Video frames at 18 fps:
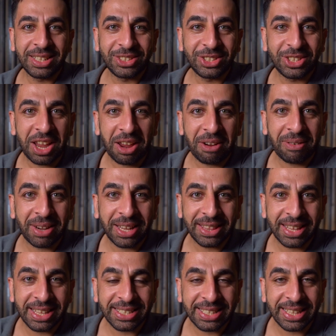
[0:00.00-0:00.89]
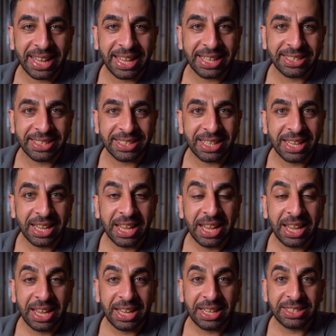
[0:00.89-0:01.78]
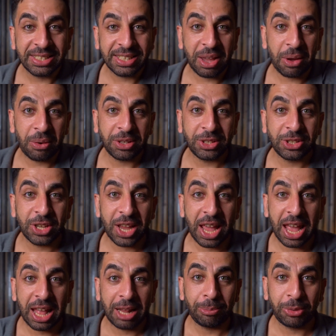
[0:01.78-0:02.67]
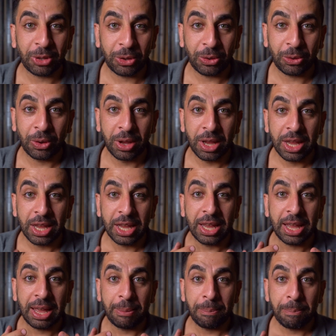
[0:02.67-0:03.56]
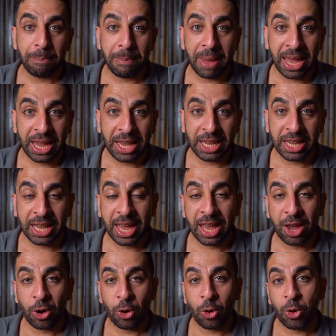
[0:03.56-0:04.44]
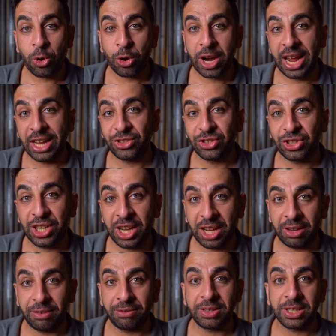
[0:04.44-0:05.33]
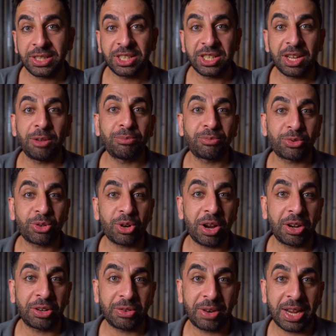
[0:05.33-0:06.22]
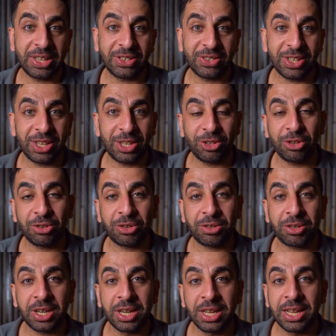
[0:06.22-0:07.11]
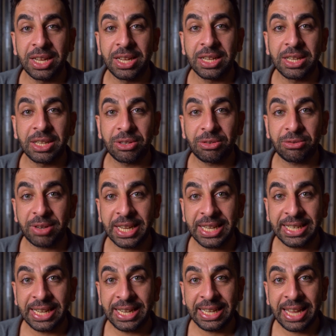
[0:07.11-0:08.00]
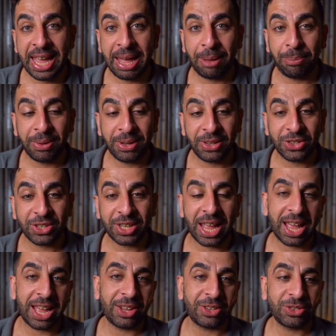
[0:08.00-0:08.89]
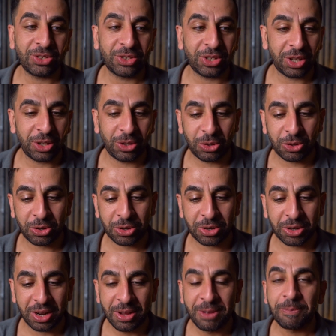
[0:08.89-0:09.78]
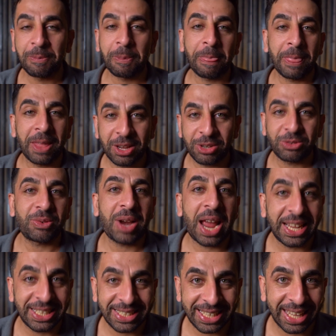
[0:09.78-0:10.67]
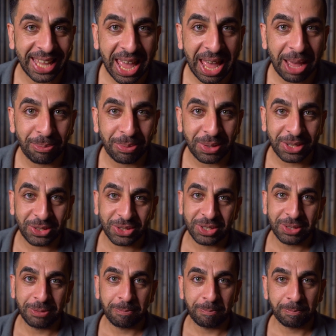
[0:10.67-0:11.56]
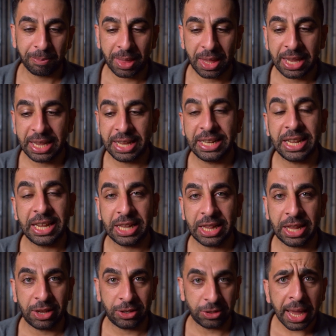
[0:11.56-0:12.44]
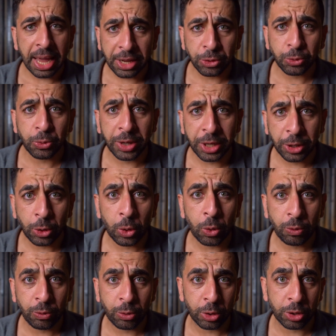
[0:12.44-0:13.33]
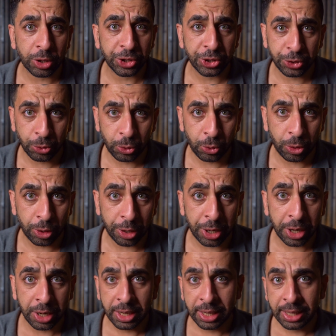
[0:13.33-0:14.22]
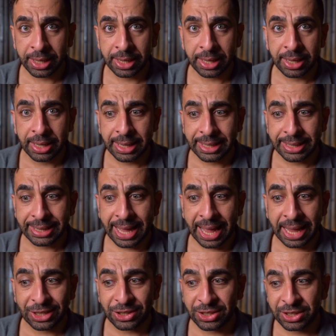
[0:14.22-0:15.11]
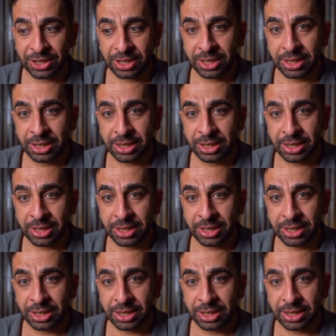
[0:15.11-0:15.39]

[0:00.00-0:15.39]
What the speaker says: sharing this list is going to help you make or achieve some progress in your reading habit and your writing habit in English. And we know for sure that